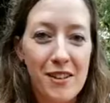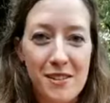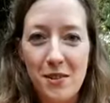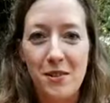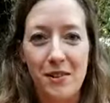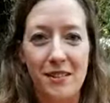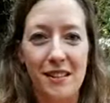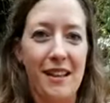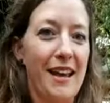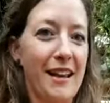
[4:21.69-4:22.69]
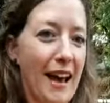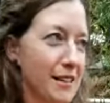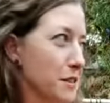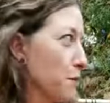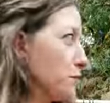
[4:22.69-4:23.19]
years old, like
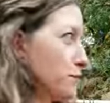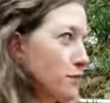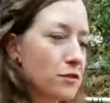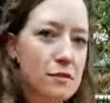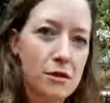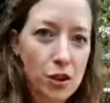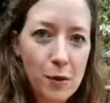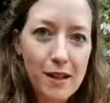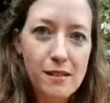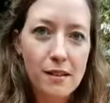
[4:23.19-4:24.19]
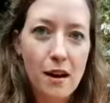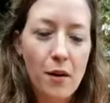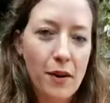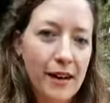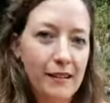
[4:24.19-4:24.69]
as of 2 weeks
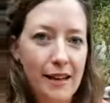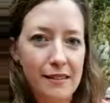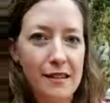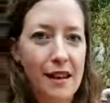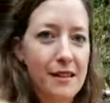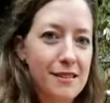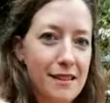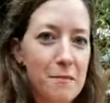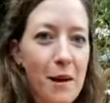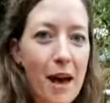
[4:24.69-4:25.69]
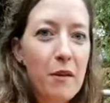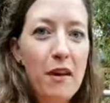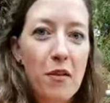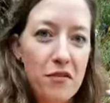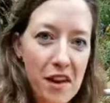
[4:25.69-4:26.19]
ago, and I let the day slip by
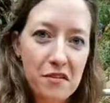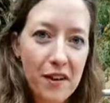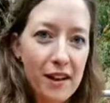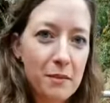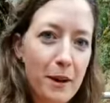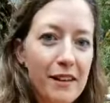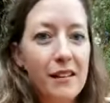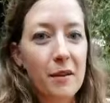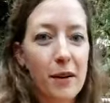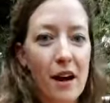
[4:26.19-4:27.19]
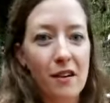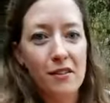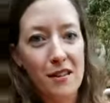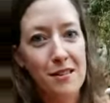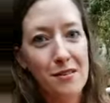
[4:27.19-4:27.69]
without fanfare, but here we are.
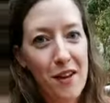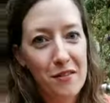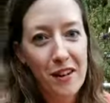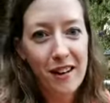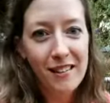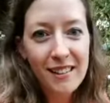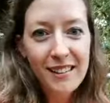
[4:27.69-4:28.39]
So this is fanfare.